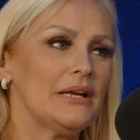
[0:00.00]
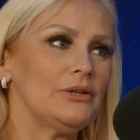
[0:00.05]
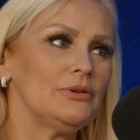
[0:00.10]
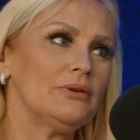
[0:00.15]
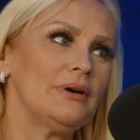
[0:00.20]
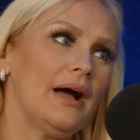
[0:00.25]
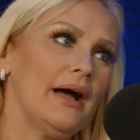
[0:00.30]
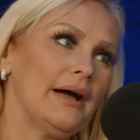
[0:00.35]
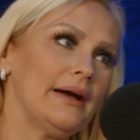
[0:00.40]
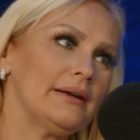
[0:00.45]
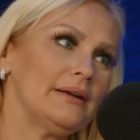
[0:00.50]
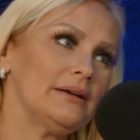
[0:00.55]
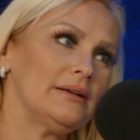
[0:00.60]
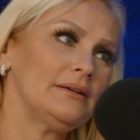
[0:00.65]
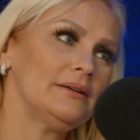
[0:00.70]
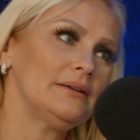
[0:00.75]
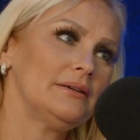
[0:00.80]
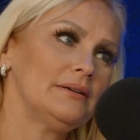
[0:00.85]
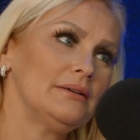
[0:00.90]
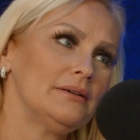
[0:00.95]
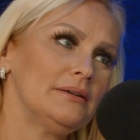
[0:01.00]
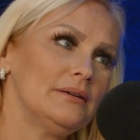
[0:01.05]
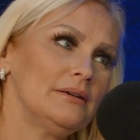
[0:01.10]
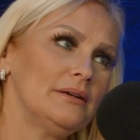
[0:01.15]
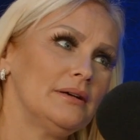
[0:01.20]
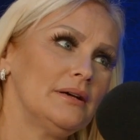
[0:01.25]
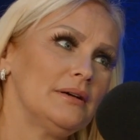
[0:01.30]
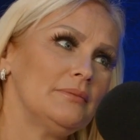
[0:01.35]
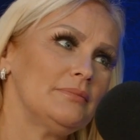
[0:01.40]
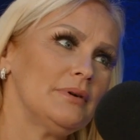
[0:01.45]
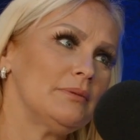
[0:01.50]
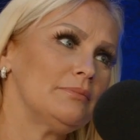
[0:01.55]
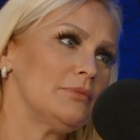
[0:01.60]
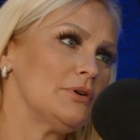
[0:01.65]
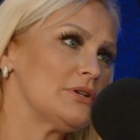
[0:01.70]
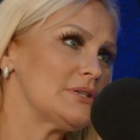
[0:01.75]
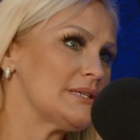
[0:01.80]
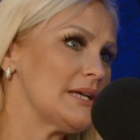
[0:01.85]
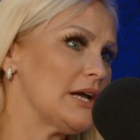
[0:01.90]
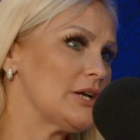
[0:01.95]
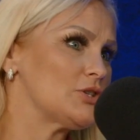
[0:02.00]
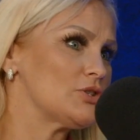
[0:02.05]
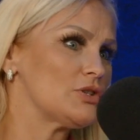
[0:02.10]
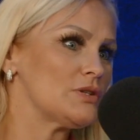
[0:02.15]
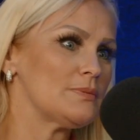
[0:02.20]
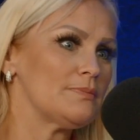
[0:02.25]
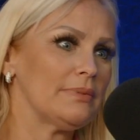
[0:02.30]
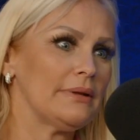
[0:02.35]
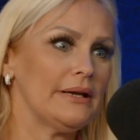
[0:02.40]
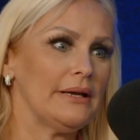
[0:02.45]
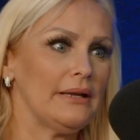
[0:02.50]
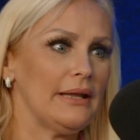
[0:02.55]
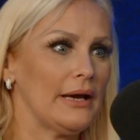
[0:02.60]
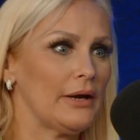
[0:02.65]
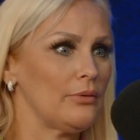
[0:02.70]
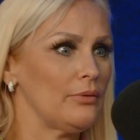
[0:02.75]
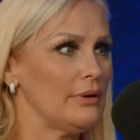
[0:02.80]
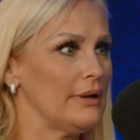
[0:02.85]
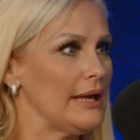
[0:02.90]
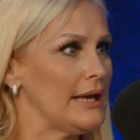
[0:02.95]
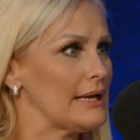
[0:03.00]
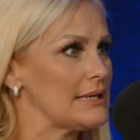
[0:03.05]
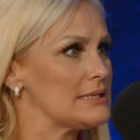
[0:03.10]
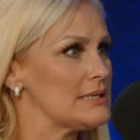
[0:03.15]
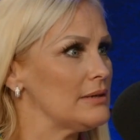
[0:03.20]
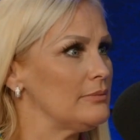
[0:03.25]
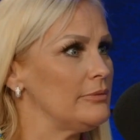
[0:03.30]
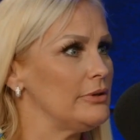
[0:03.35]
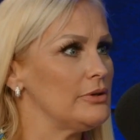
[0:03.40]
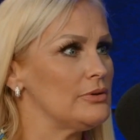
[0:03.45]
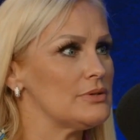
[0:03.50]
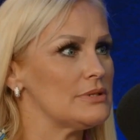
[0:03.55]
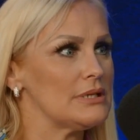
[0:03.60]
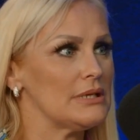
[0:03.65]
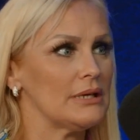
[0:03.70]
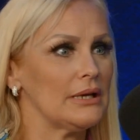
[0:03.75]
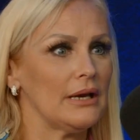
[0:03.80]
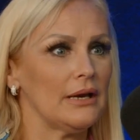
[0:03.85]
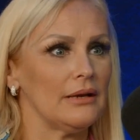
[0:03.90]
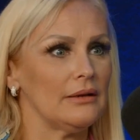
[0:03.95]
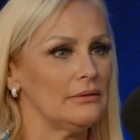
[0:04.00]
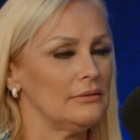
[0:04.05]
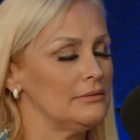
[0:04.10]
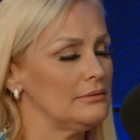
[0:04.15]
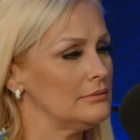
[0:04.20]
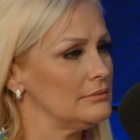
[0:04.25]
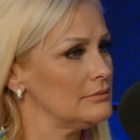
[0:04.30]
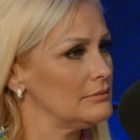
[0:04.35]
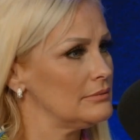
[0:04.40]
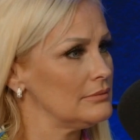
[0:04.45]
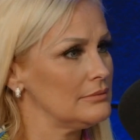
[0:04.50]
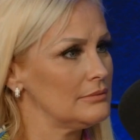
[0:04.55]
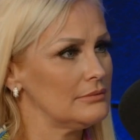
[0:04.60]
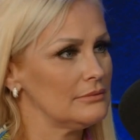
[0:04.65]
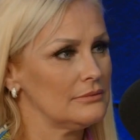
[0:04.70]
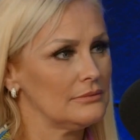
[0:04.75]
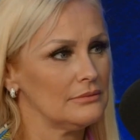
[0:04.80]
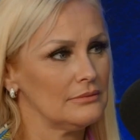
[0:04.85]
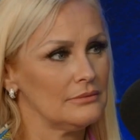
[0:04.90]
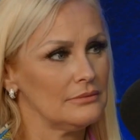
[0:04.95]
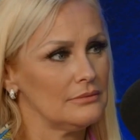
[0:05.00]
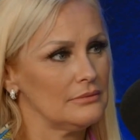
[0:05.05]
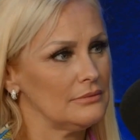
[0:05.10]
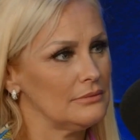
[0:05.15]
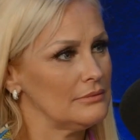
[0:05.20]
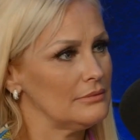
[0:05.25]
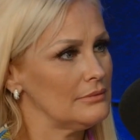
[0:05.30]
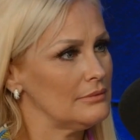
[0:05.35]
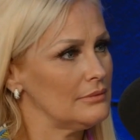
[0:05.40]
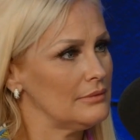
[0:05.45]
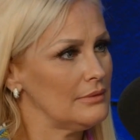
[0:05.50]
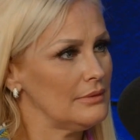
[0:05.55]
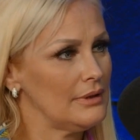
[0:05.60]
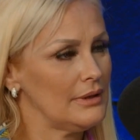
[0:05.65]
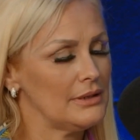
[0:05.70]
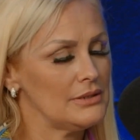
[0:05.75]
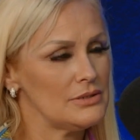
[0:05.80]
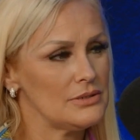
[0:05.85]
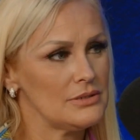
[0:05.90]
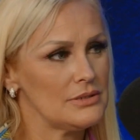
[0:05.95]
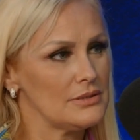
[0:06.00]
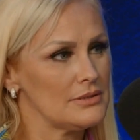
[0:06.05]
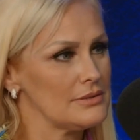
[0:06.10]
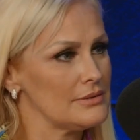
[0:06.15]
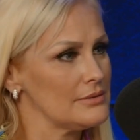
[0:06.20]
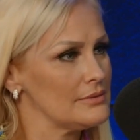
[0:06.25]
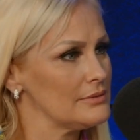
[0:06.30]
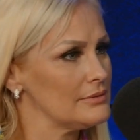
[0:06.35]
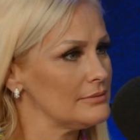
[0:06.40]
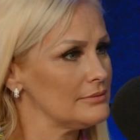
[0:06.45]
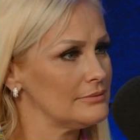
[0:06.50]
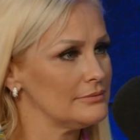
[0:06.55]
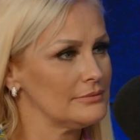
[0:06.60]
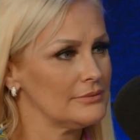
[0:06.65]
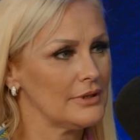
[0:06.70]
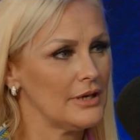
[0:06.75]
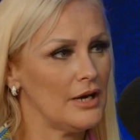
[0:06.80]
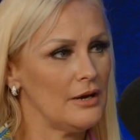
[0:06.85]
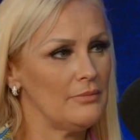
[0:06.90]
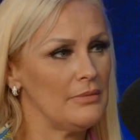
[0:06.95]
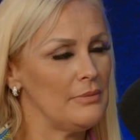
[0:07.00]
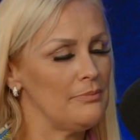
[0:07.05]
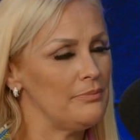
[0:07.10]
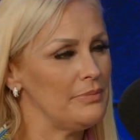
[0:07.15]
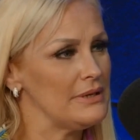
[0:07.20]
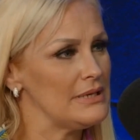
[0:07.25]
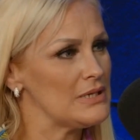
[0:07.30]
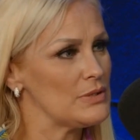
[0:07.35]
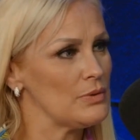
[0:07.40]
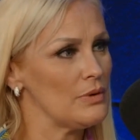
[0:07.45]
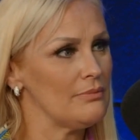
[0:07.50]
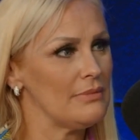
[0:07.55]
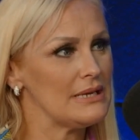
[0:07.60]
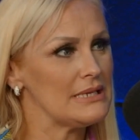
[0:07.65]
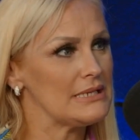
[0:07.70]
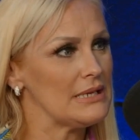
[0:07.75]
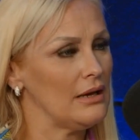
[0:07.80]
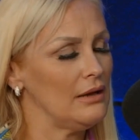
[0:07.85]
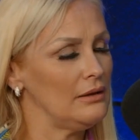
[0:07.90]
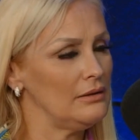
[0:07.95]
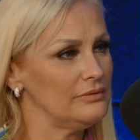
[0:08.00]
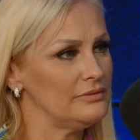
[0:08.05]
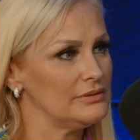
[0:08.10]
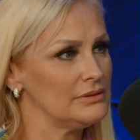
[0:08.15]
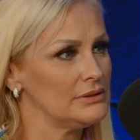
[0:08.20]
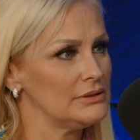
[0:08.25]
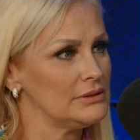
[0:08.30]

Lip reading: I do guided, but mostly I just play like relaxing music and I just come in peace with myself.